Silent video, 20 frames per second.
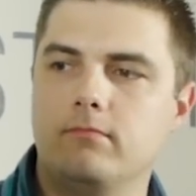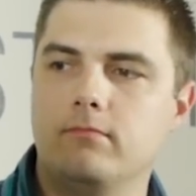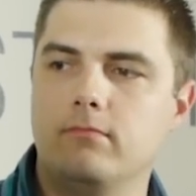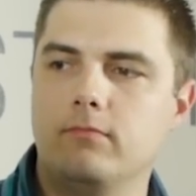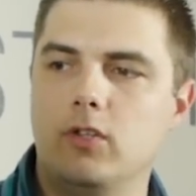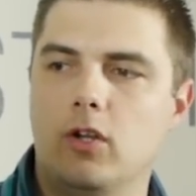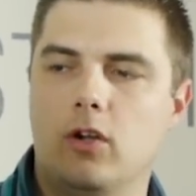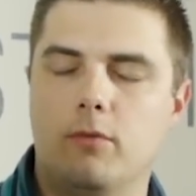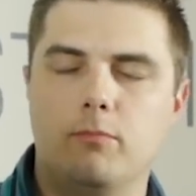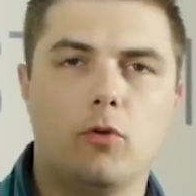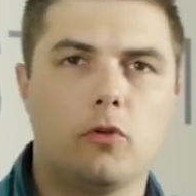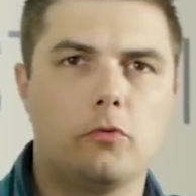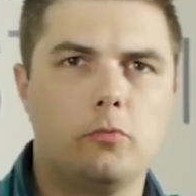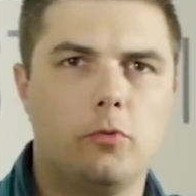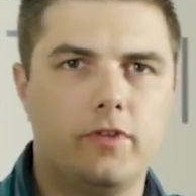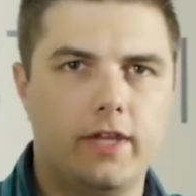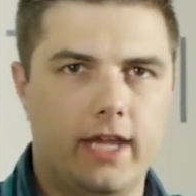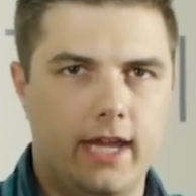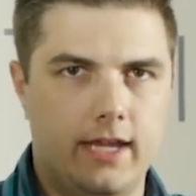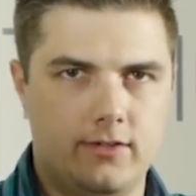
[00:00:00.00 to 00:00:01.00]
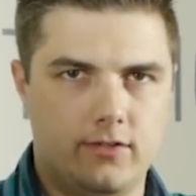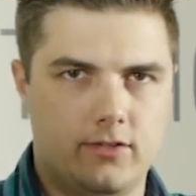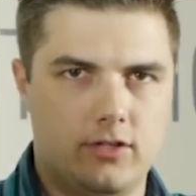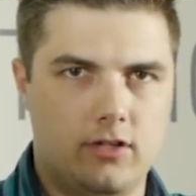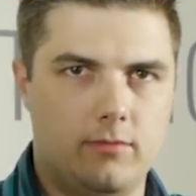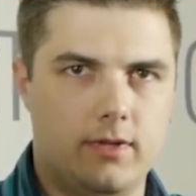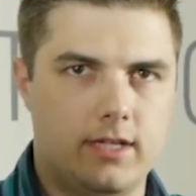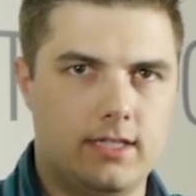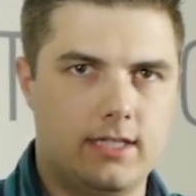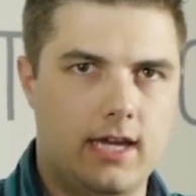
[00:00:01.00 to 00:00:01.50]
multiple days or
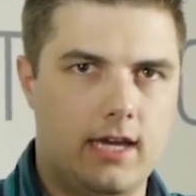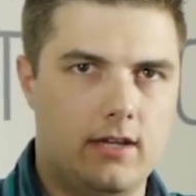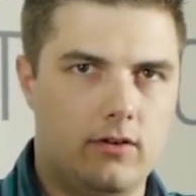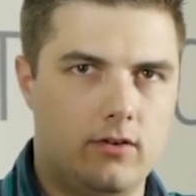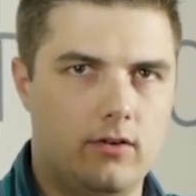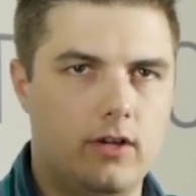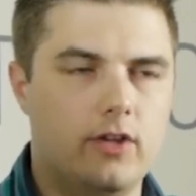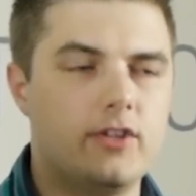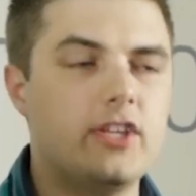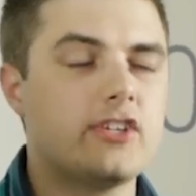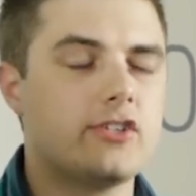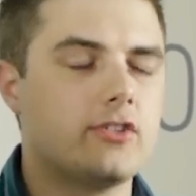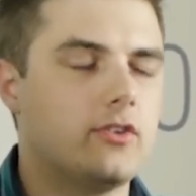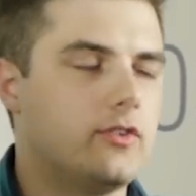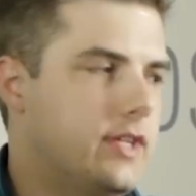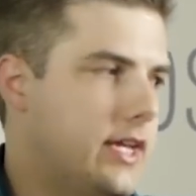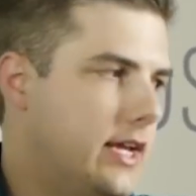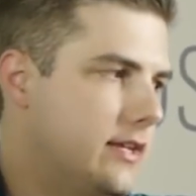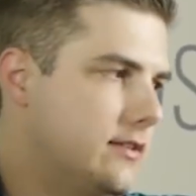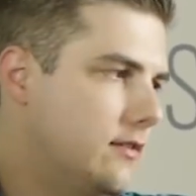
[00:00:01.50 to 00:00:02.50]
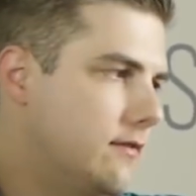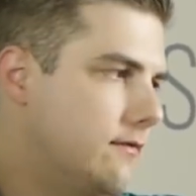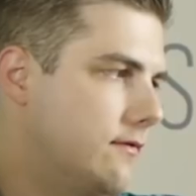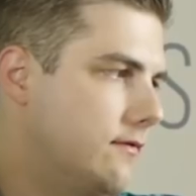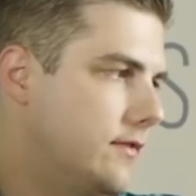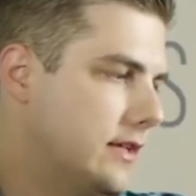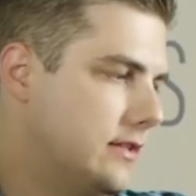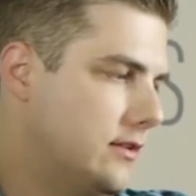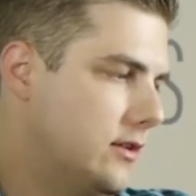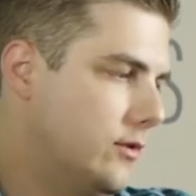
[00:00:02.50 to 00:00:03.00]
something like that, or additional days of
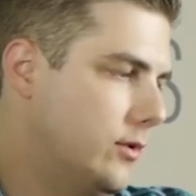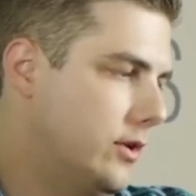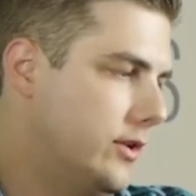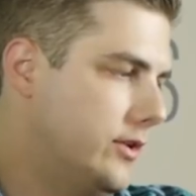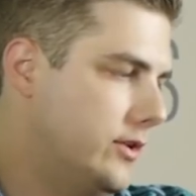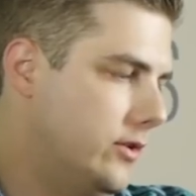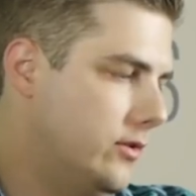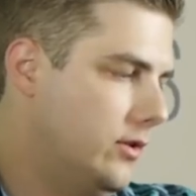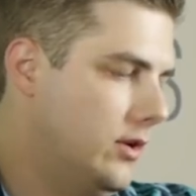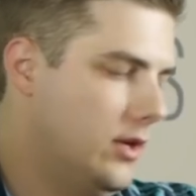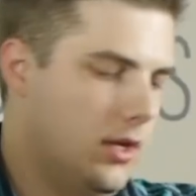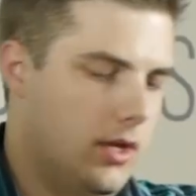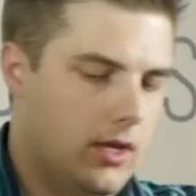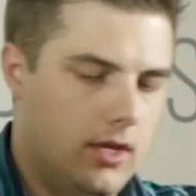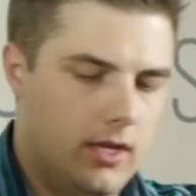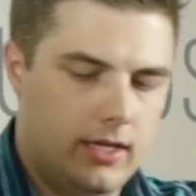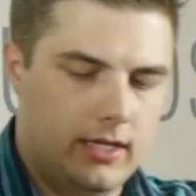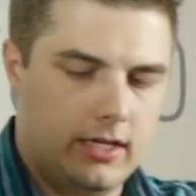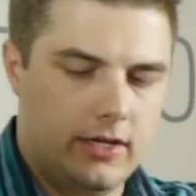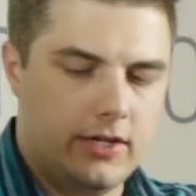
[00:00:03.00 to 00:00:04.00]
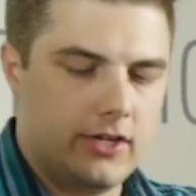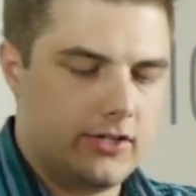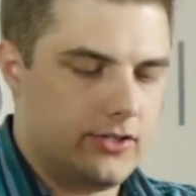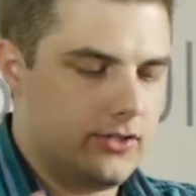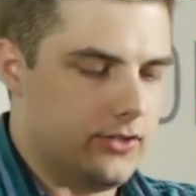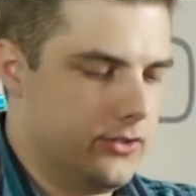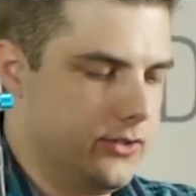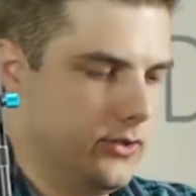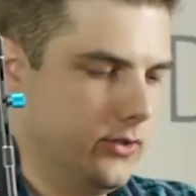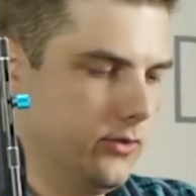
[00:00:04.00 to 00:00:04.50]
things that you want to do. In
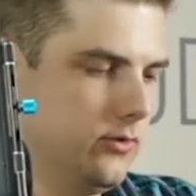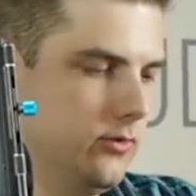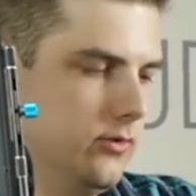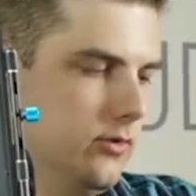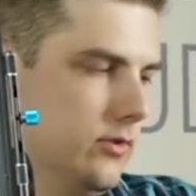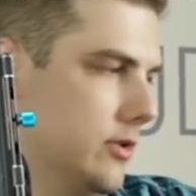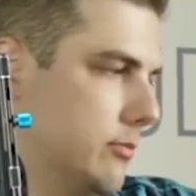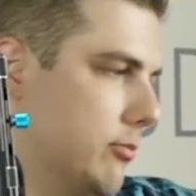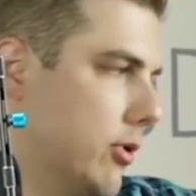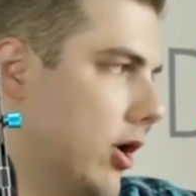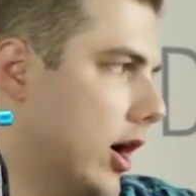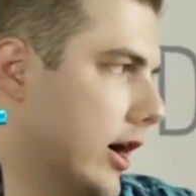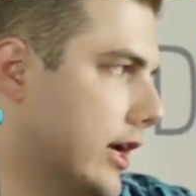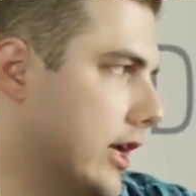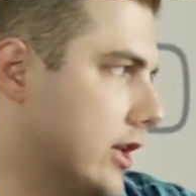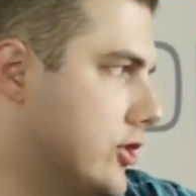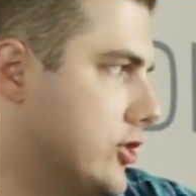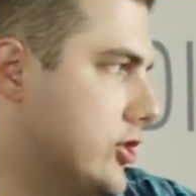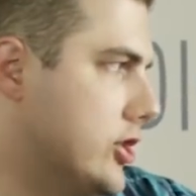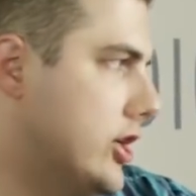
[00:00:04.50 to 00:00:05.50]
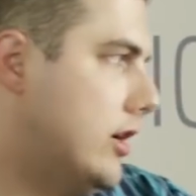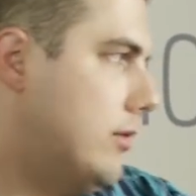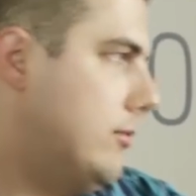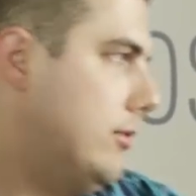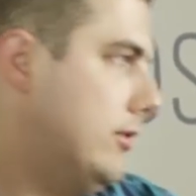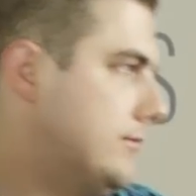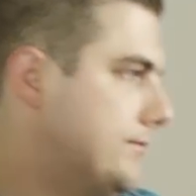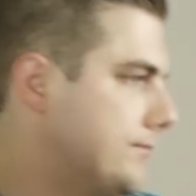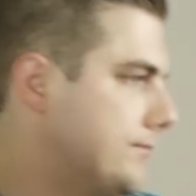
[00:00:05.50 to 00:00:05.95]
addition to the pocket jib,